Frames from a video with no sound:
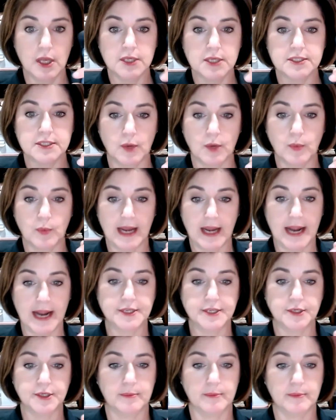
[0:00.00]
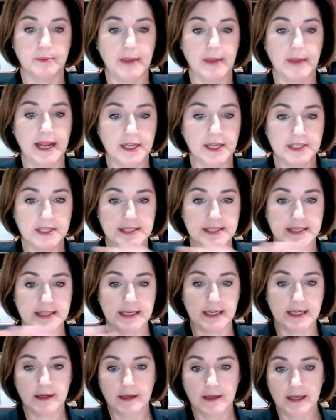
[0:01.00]
So what I do at my kitchen
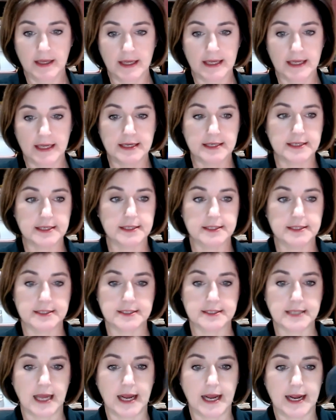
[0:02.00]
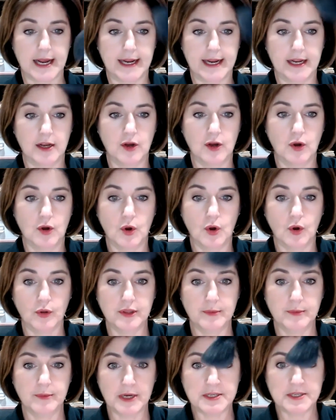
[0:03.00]
sink is I hold
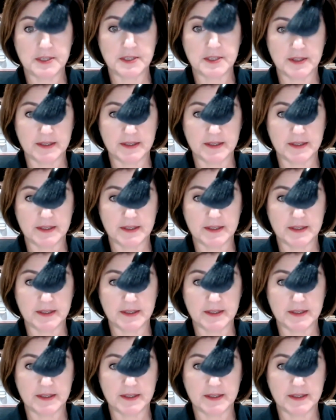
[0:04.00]
the brush this